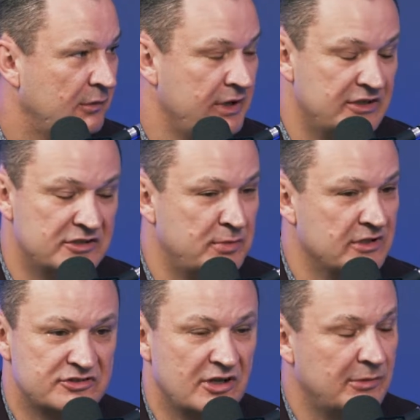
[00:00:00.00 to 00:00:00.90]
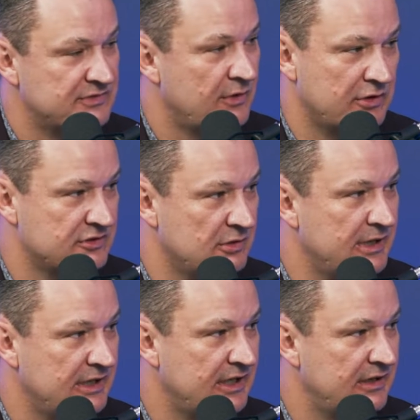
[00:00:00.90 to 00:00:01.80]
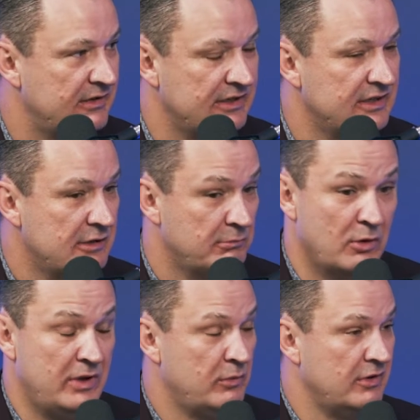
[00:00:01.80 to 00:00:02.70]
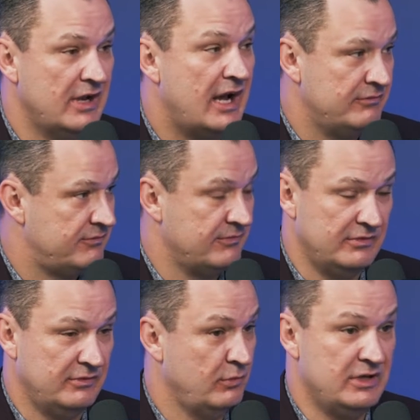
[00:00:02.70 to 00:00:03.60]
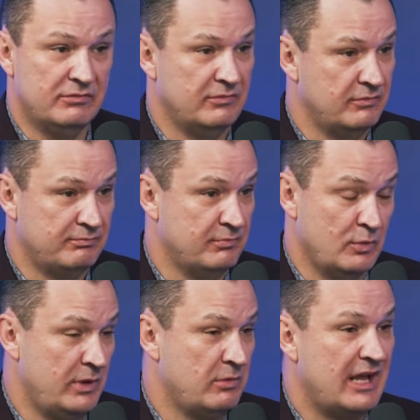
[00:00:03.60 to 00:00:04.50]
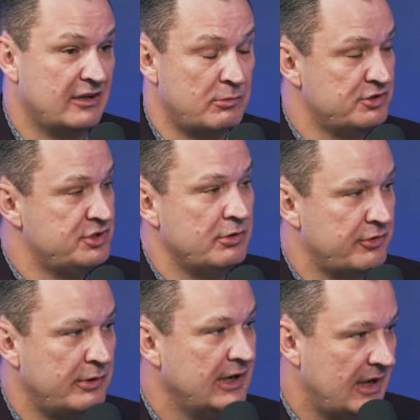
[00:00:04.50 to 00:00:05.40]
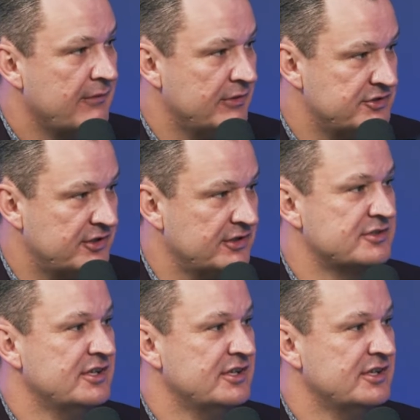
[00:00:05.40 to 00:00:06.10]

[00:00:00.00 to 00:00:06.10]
We had just put so much focus on Medicare, but we were like number 2 or 3 in life insurance.